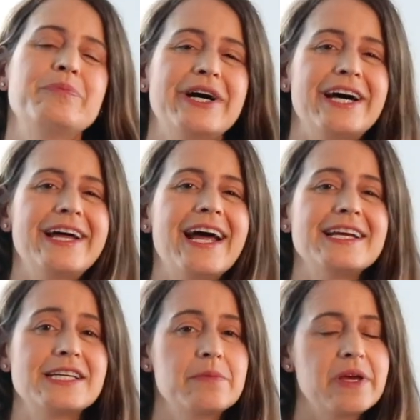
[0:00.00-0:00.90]
But
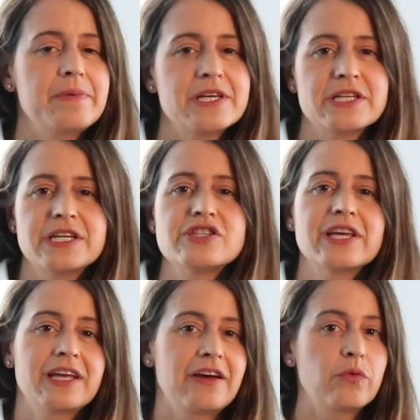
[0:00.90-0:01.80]
I tell my patients
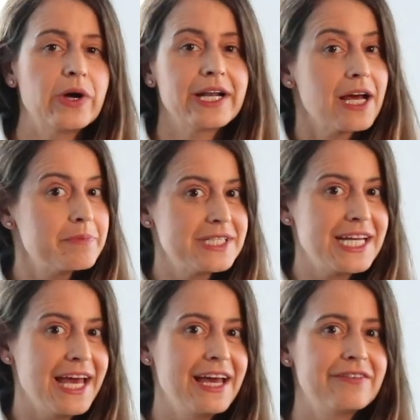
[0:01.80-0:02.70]
they can have one cup a
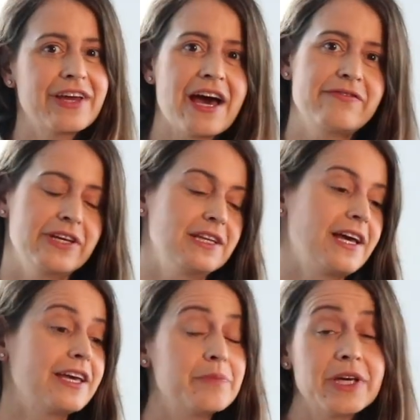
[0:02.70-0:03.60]
day of caffeine.
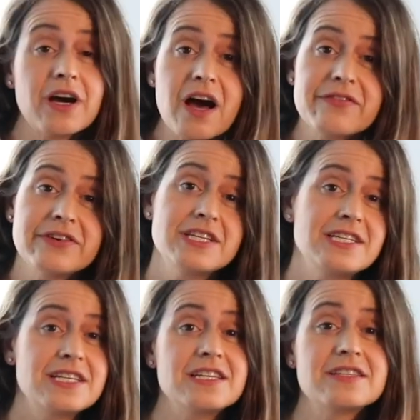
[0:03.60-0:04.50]
That can be coffee,
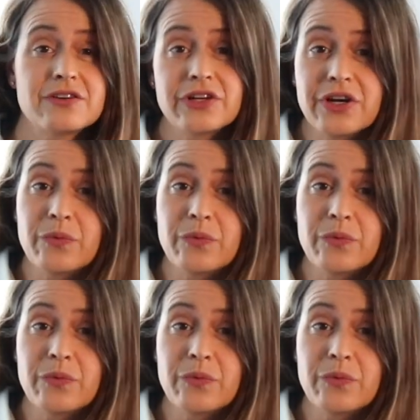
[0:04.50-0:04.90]
tea, soda.